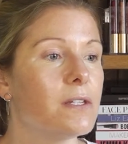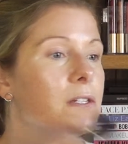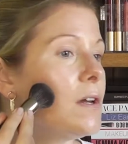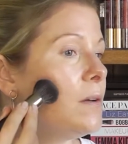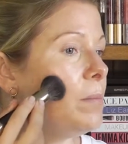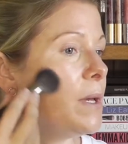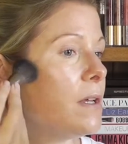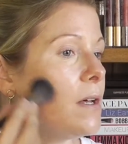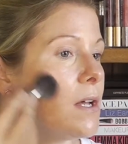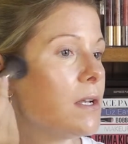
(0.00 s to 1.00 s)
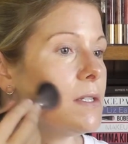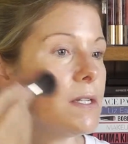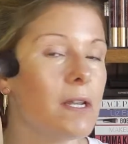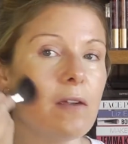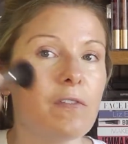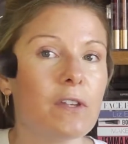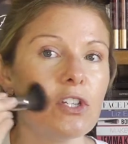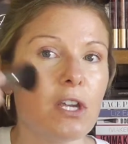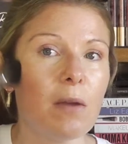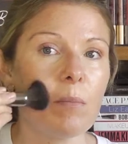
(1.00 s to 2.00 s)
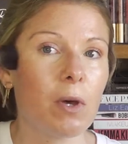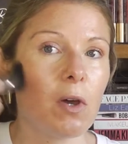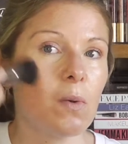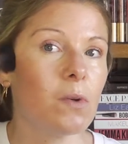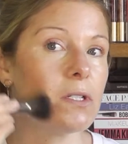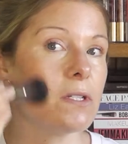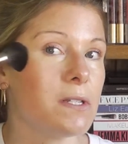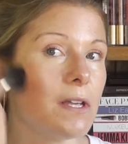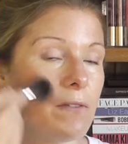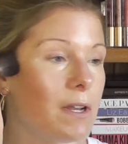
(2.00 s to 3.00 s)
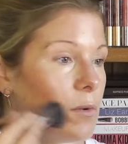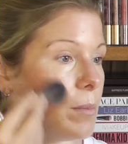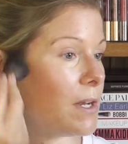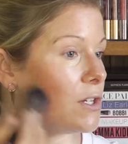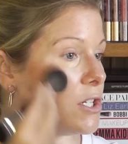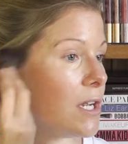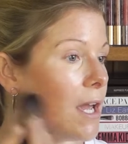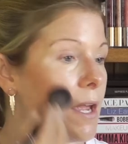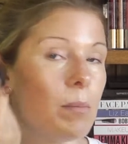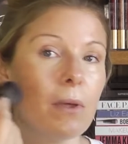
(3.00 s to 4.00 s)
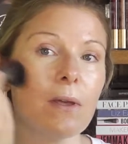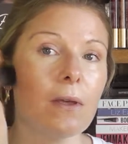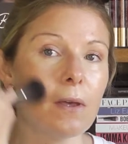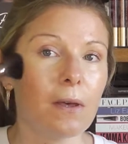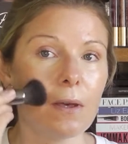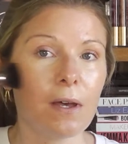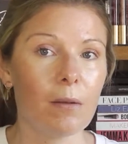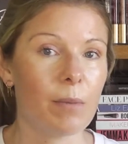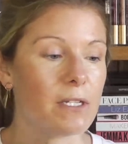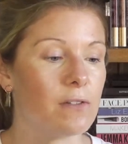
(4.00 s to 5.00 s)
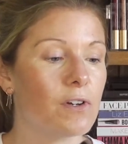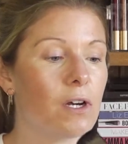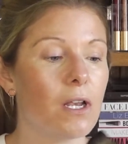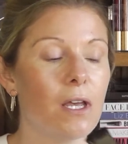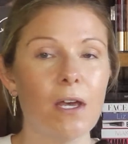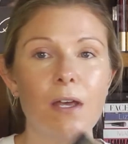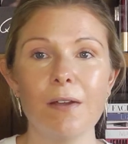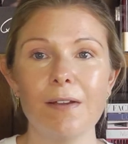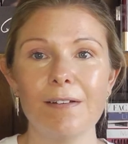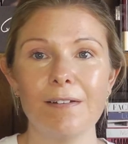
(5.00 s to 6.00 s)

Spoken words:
So a bit underneath the cheekbones, just to give a little bit of shape and a bit of colour.